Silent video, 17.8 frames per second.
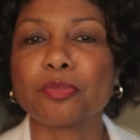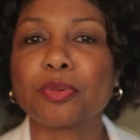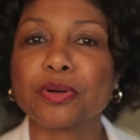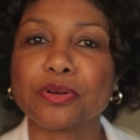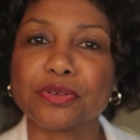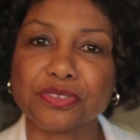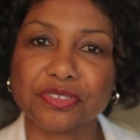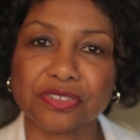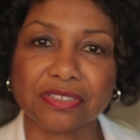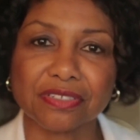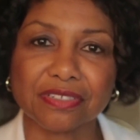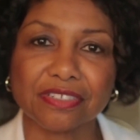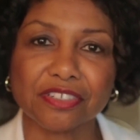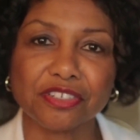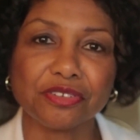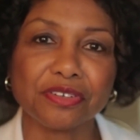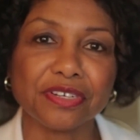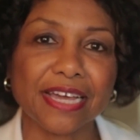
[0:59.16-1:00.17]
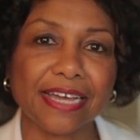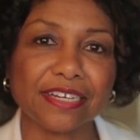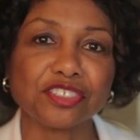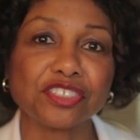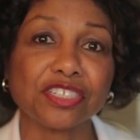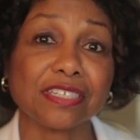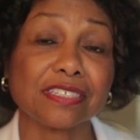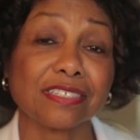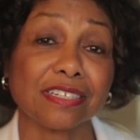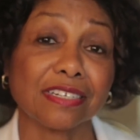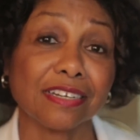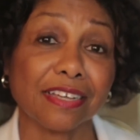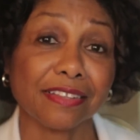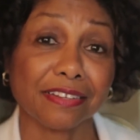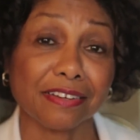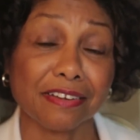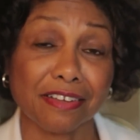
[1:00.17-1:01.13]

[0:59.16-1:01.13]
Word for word: the person. You're not just another